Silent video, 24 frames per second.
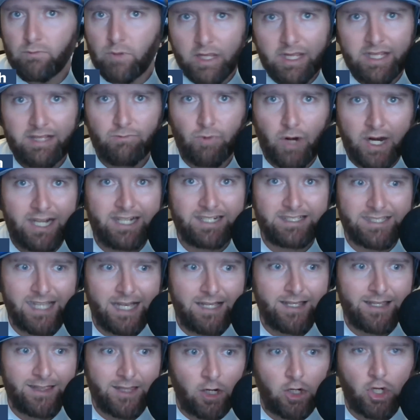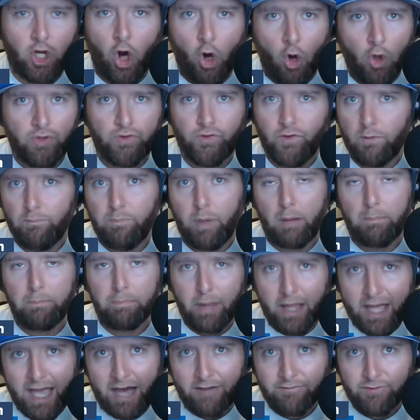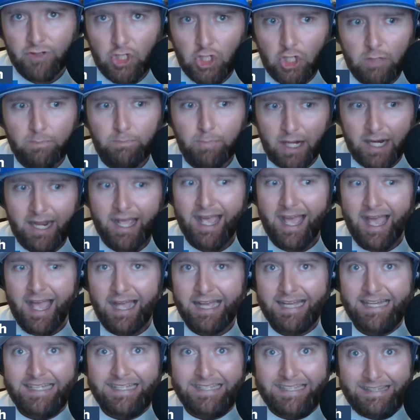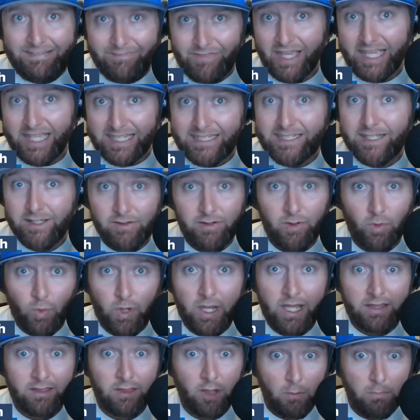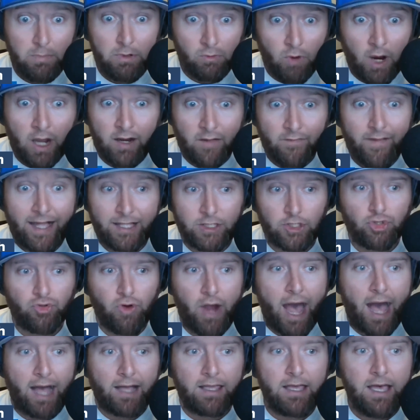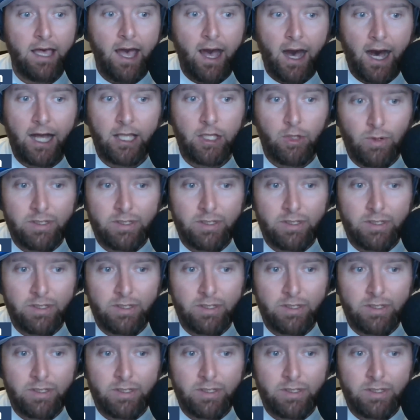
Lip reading: I'm not really ready to say that they're college football playoff good, but if they continue to win, they'll be right on that track.